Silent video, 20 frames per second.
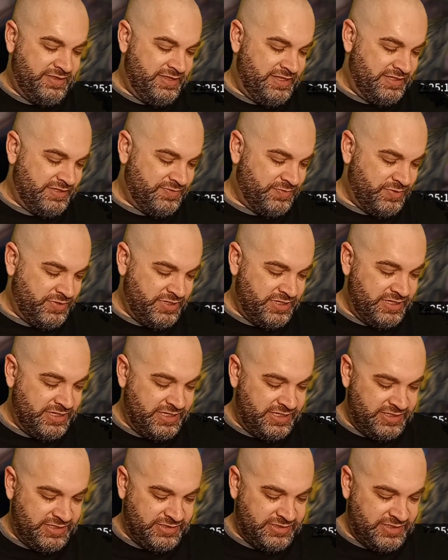This one
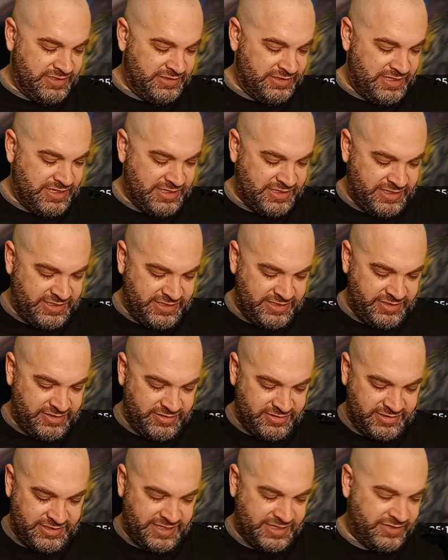is unlocking, it
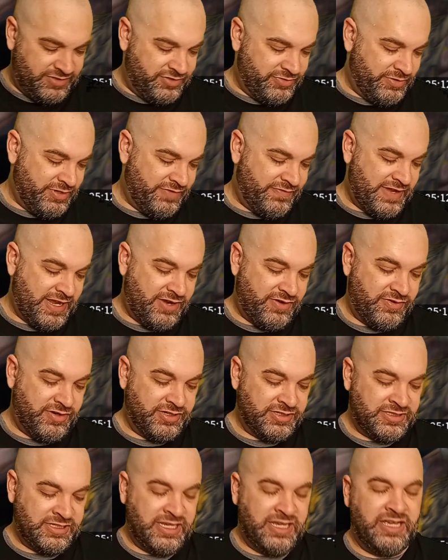looks like, in 12
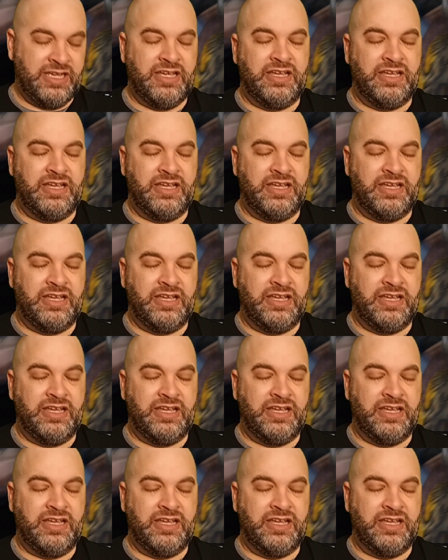hours,